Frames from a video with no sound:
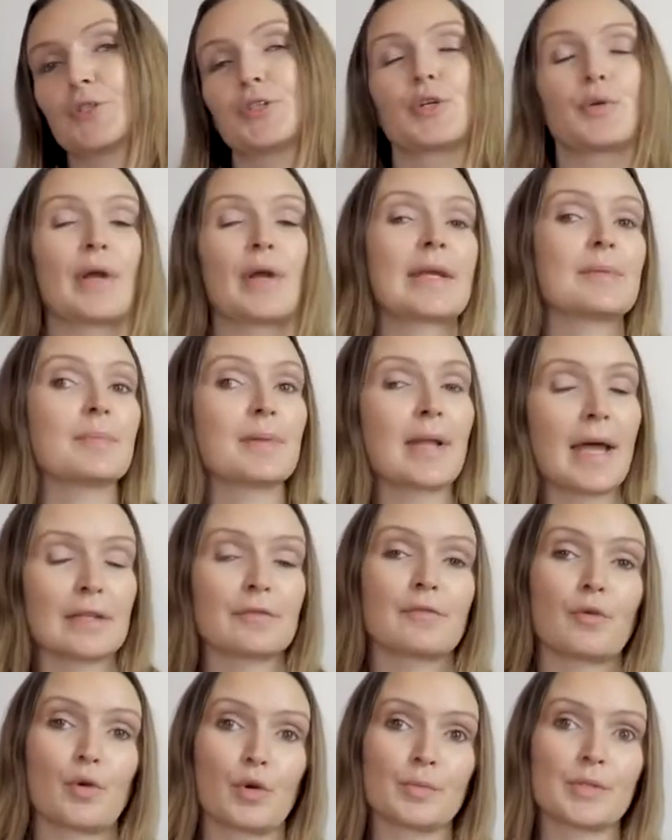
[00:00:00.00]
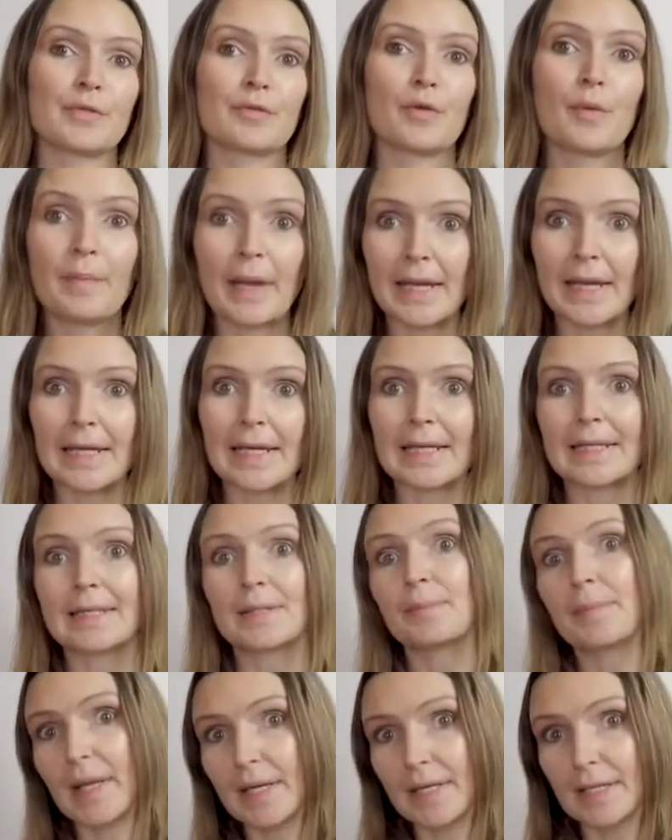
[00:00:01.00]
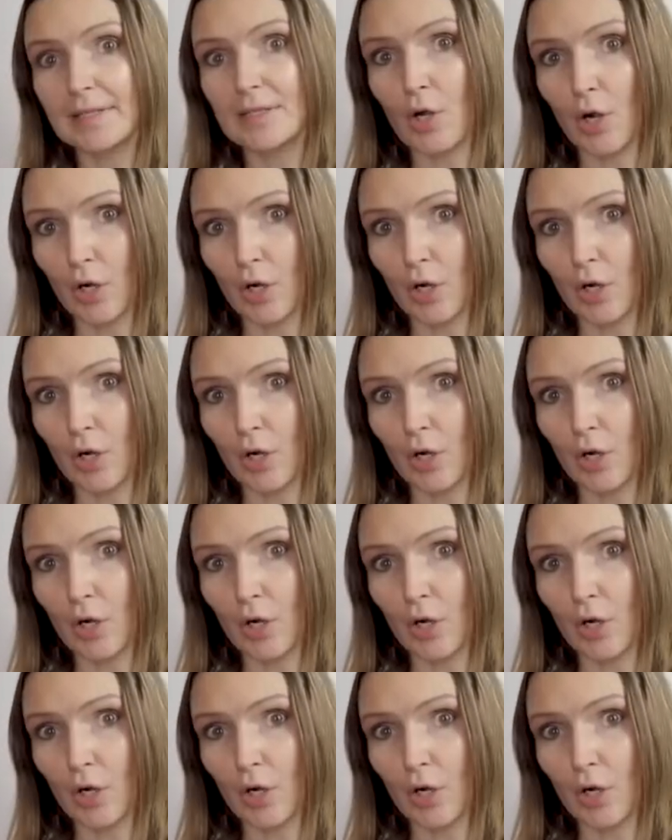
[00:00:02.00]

to create platforms for mainly independent